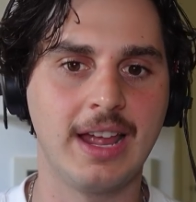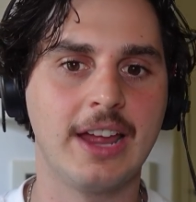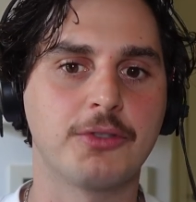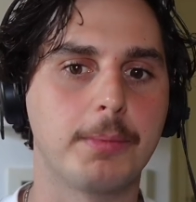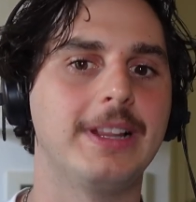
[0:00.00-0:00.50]

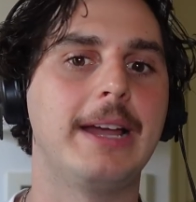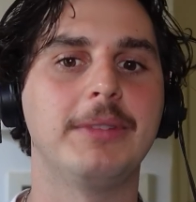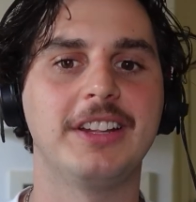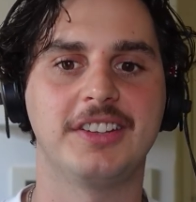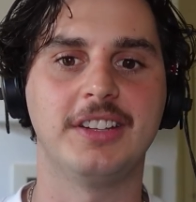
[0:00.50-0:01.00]
Triple M
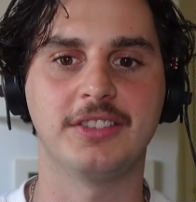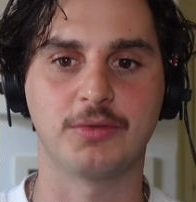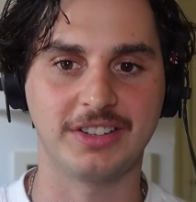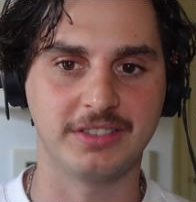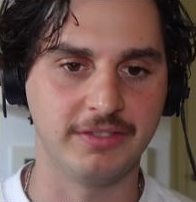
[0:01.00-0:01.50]
listeners
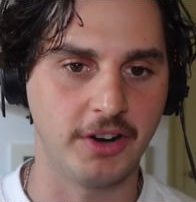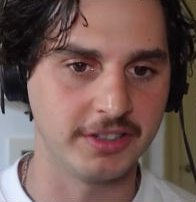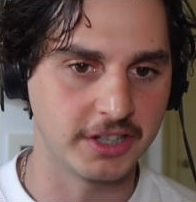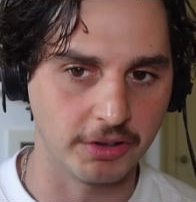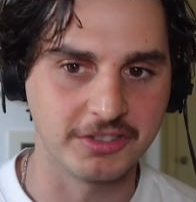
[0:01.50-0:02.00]
recently
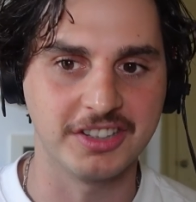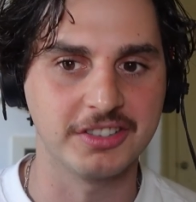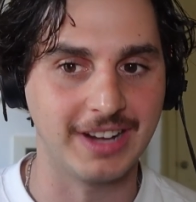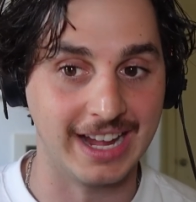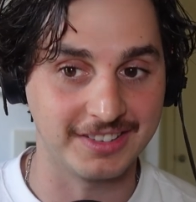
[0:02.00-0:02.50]
voted Cold
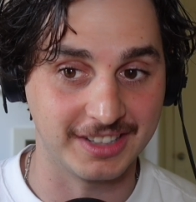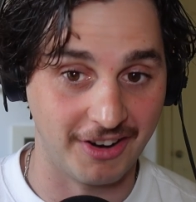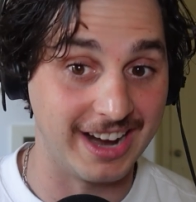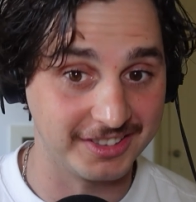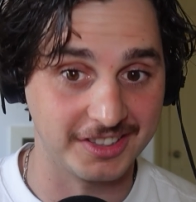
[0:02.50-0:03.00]
Chisel as the
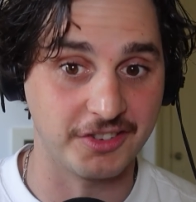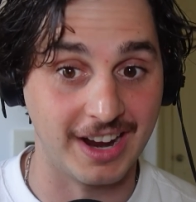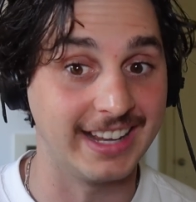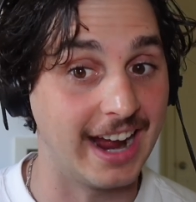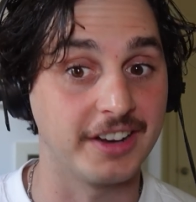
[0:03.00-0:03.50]
greatest
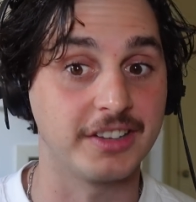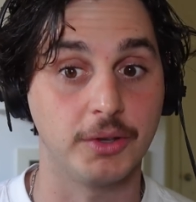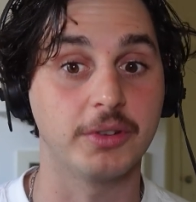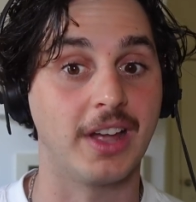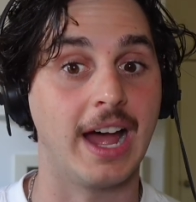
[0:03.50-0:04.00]
Australian artist of
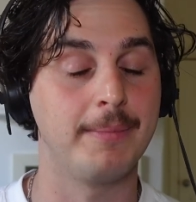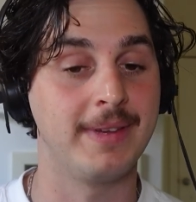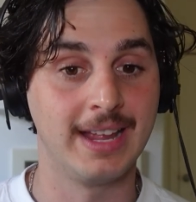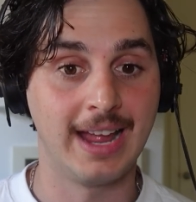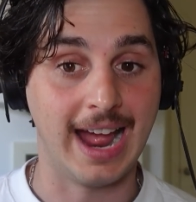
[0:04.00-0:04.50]
all time,
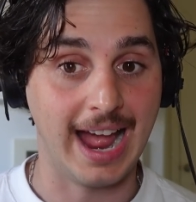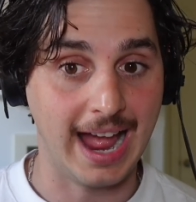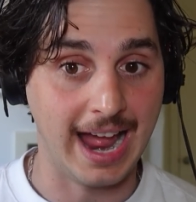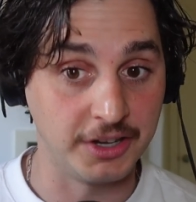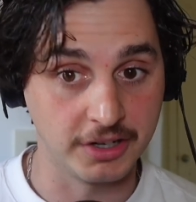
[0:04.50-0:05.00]

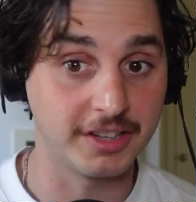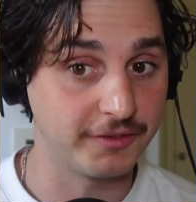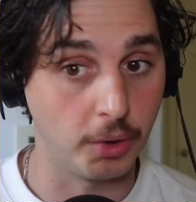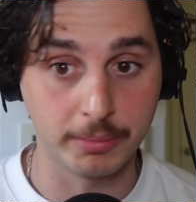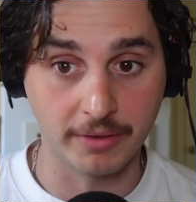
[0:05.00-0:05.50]
and you guys
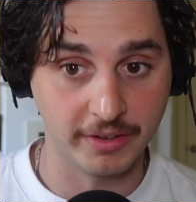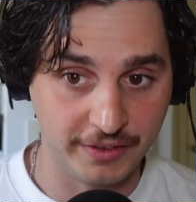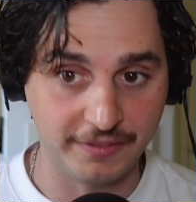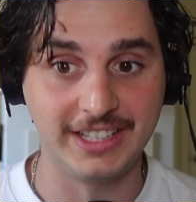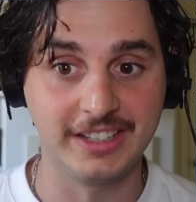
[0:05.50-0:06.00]
formed over
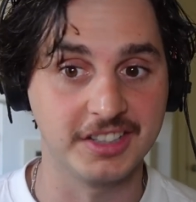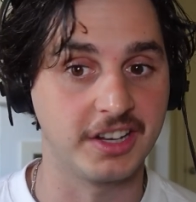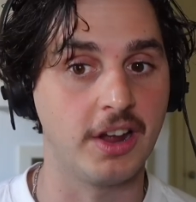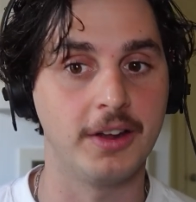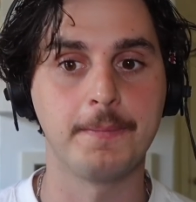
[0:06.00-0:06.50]
50 years
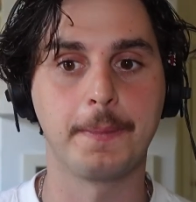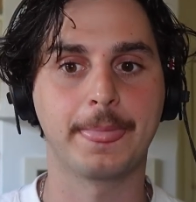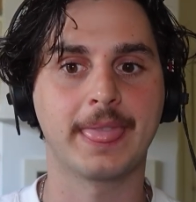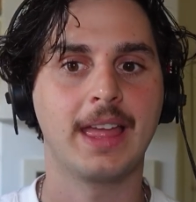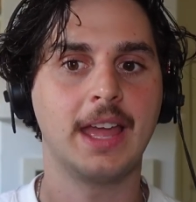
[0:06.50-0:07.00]
ago.
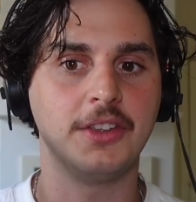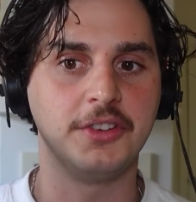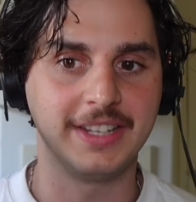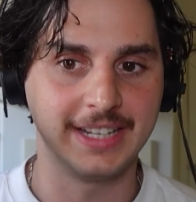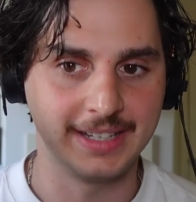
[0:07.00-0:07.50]
You
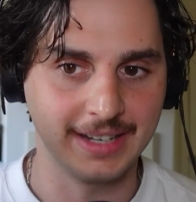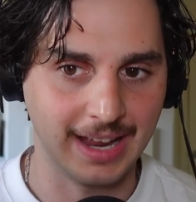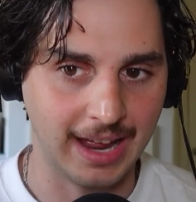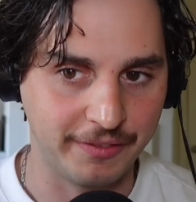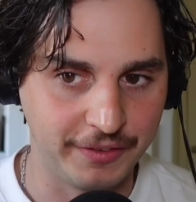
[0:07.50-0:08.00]
did
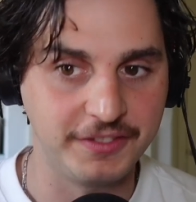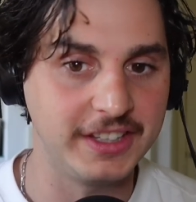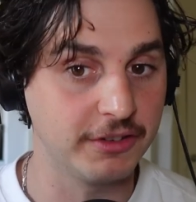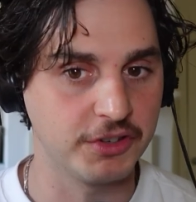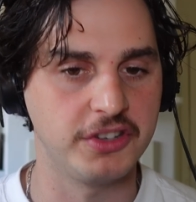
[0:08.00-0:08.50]
a
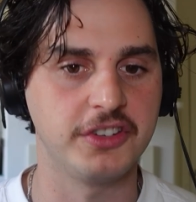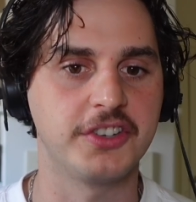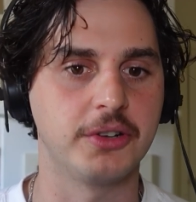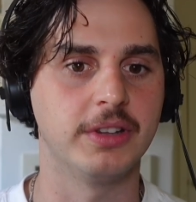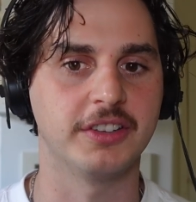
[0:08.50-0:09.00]
50-year reunion
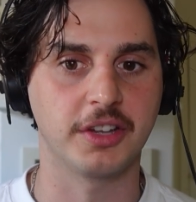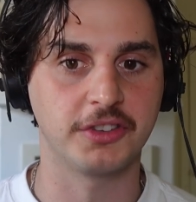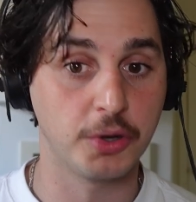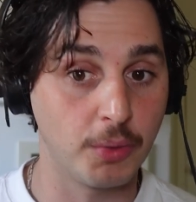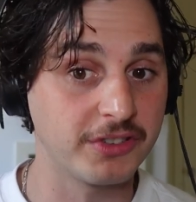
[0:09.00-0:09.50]
tour that sold
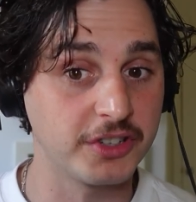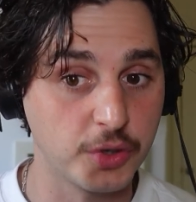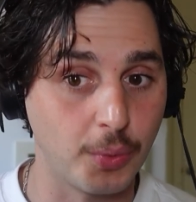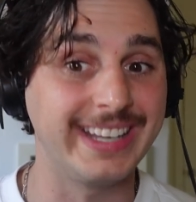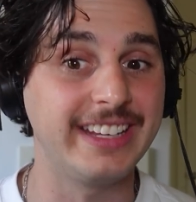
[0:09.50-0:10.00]

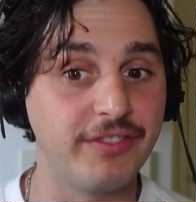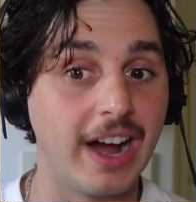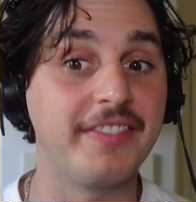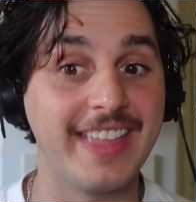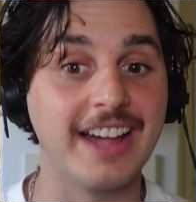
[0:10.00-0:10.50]

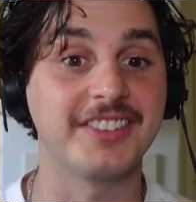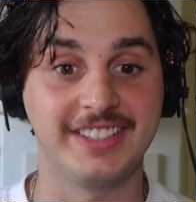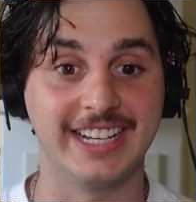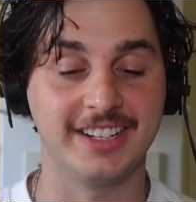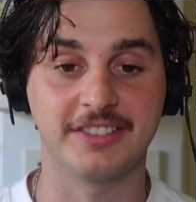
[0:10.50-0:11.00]
225,000
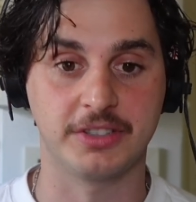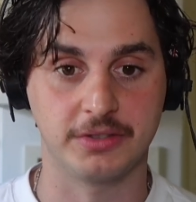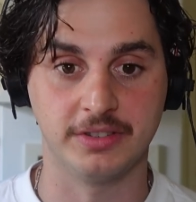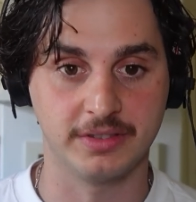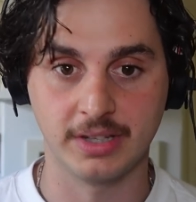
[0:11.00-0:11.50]
tickets, which
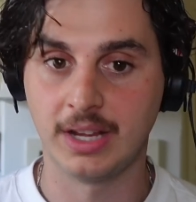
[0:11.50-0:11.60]
is